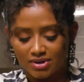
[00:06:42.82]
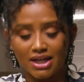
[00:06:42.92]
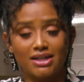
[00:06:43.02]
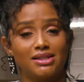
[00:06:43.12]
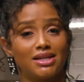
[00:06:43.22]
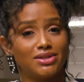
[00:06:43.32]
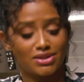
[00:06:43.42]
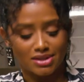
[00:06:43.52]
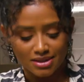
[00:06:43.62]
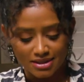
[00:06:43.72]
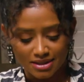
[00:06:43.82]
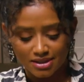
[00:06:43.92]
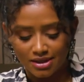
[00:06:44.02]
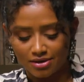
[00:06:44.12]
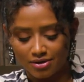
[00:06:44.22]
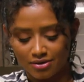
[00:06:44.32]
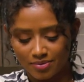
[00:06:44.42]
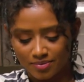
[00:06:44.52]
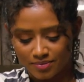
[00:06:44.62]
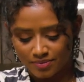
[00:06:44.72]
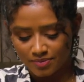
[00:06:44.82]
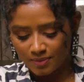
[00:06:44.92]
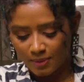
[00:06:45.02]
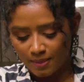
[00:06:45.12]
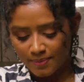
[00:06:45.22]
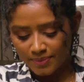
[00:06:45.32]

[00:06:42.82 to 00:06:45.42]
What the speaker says: it takes attention to detail. And